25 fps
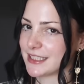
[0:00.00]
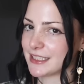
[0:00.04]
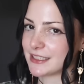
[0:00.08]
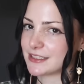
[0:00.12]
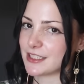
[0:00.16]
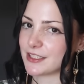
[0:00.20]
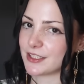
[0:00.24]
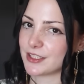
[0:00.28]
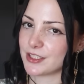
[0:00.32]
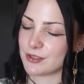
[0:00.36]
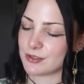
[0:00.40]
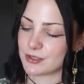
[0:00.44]

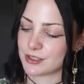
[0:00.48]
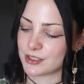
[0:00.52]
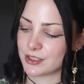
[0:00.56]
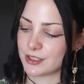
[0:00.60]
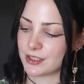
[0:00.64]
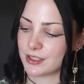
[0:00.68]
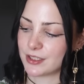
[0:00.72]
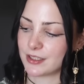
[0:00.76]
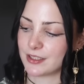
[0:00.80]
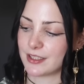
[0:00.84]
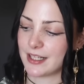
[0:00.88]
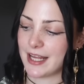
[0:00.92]
TikTok
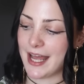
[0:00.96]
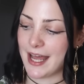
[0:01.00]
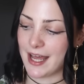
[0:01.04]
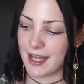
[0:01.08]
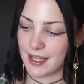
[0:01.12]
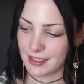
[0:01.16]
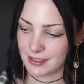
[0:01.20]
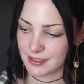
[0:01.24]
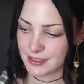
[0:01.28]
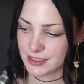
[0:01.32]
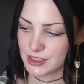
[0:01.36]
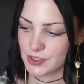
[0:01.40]
user
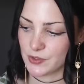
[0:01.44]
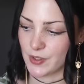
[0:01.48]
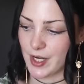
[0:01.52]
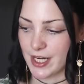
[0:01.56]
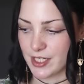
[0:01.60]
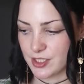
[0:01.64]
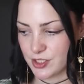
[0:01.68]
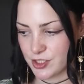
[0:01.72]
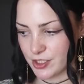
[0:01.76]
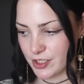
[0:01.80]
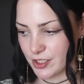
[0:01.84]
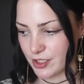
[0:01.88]
at
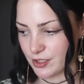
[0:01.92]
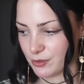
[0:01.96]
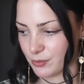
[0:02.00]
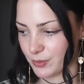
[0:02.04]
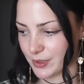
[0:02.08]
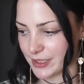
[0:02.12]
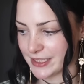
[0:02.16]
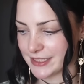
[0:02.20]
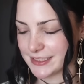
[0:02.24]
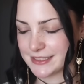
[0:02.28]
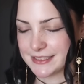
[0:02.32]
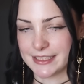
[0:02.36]
Scratcher
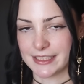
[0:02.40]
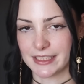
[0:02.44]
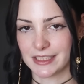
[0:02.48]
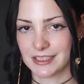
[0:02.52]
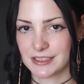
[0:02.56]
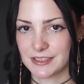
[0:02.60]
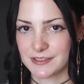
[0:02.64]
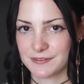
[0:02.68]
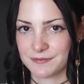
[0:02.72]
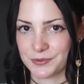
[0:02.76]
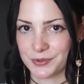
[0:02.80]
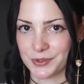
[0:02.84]
with a
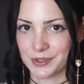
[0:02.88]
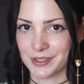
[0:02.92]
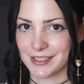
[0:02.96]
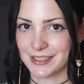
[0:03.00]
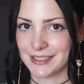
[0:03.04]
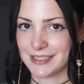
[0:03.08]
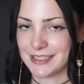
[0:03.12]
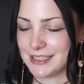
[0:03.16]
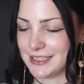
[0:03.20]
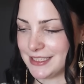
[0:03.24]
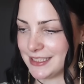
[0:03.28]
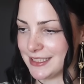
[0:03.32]
6 for
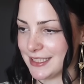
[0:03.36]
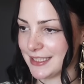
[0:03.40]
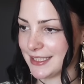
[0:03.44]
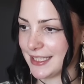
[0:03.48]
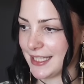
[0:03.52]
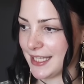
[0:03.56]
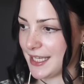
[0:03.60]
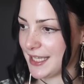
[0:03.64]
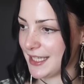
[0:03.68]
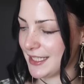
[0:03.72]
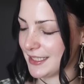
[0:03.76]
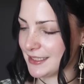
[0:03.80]
the E at
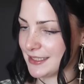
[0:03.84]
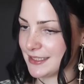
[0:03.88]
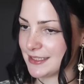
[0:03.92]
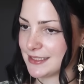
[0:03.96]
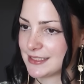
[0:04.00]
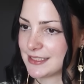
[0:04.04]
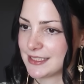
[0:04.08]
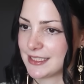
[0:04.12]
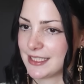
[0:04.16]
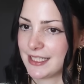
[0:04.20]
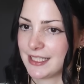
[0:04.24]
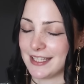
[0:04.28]
the
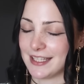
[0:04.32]
end